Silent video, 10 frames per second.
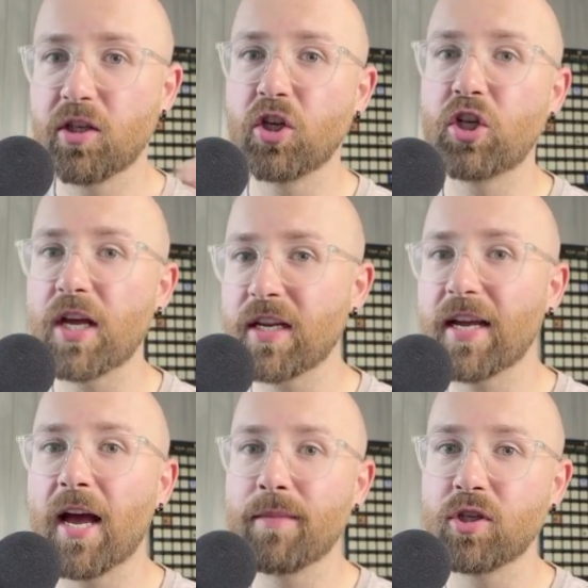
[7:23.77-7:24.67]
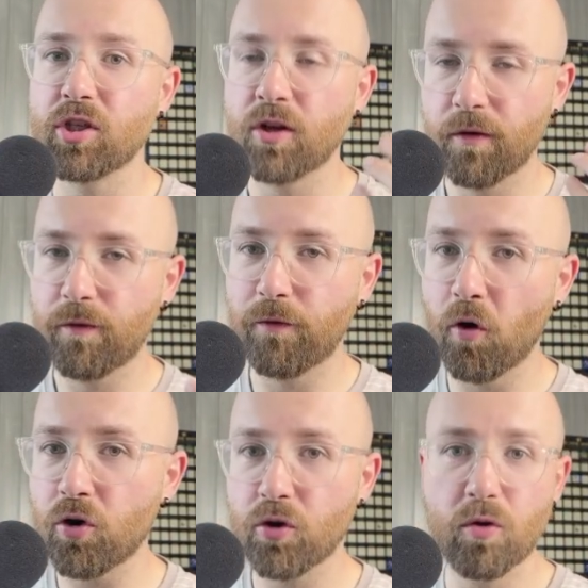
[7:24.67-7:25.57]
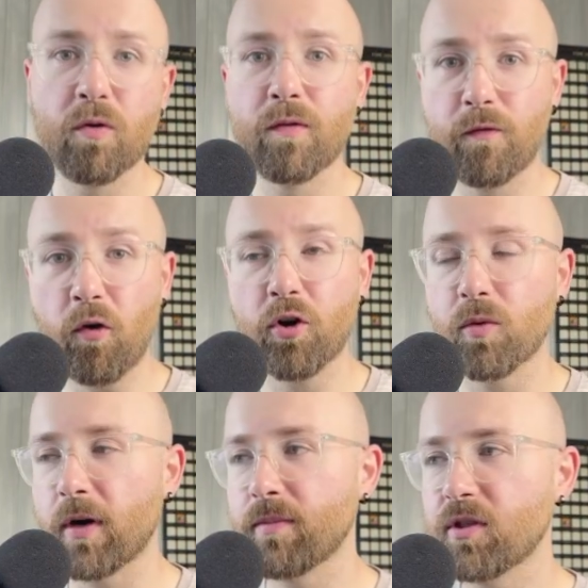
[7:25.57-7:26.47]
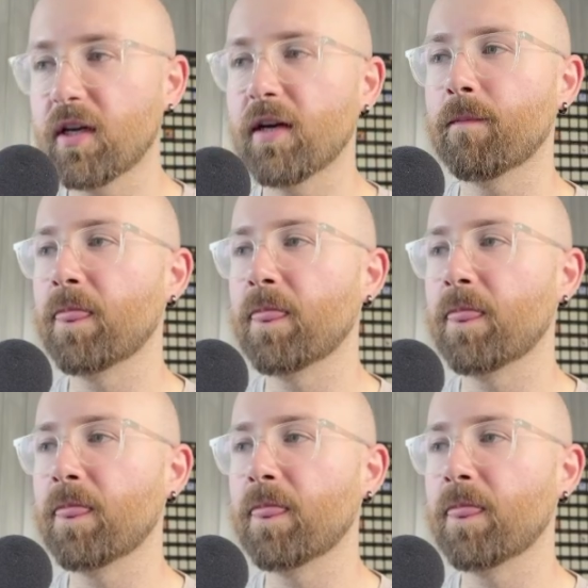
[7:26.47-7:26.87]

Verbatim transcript: to generate images for you for your website.